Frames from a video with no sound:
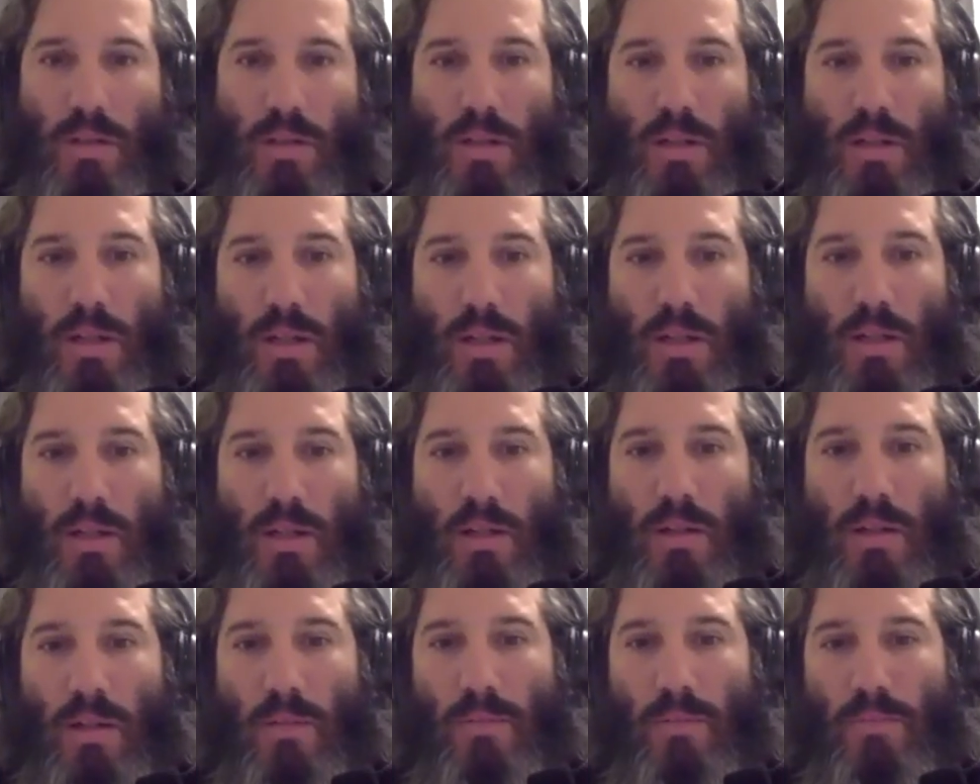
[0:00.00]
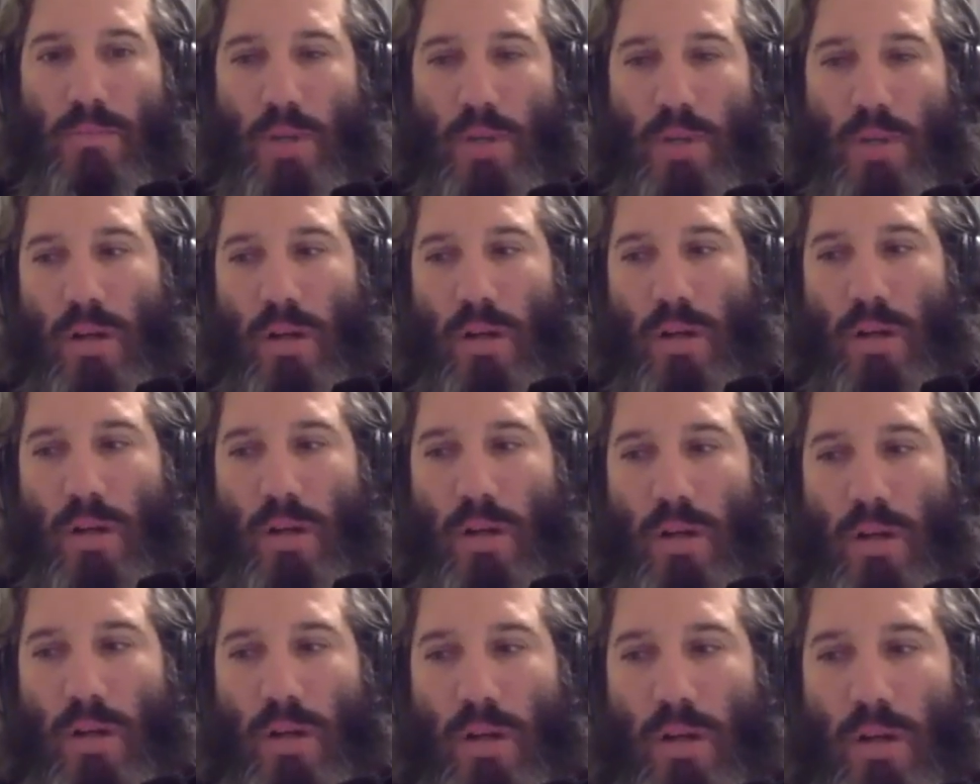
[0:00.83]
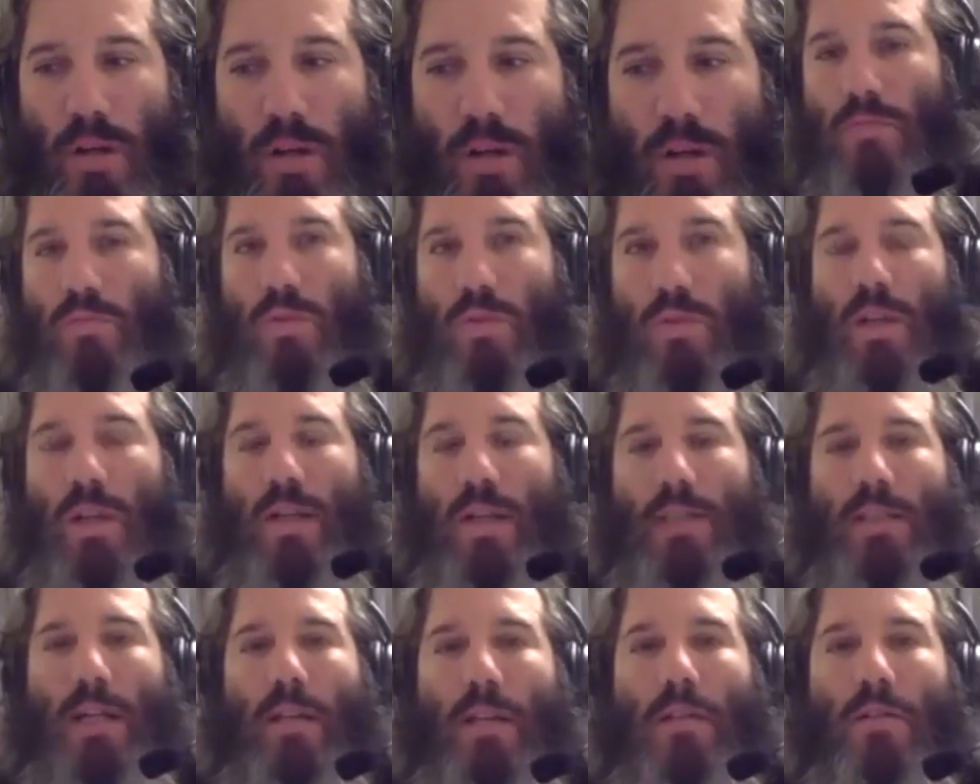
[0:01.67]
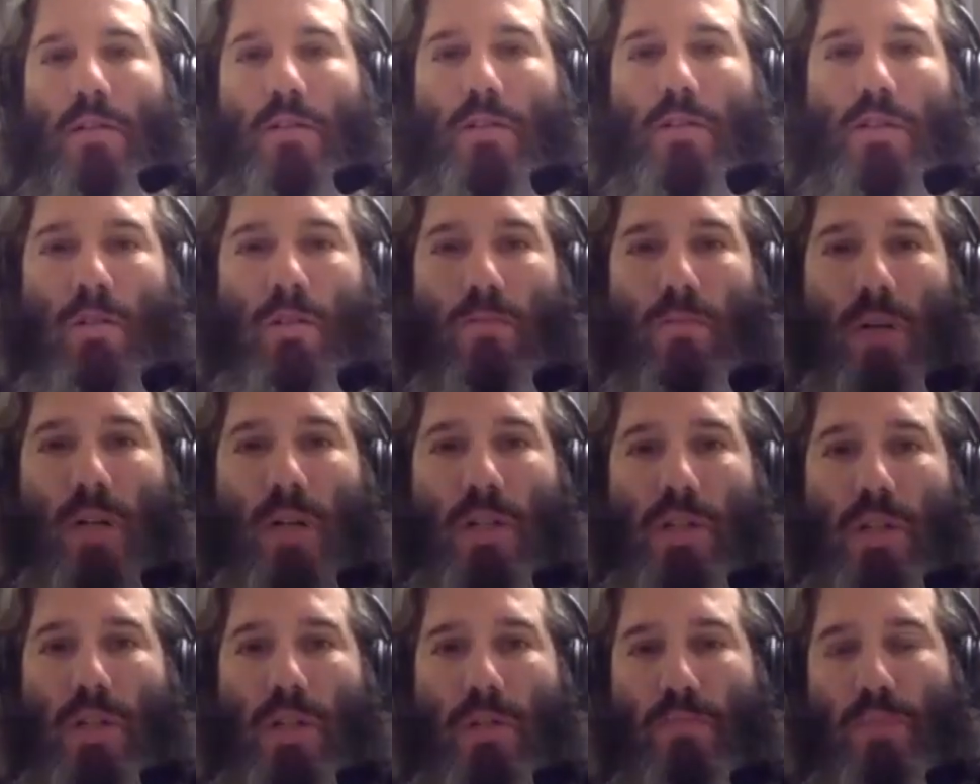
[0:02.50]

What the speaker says: And part of that was, wow, I realized I learned so much,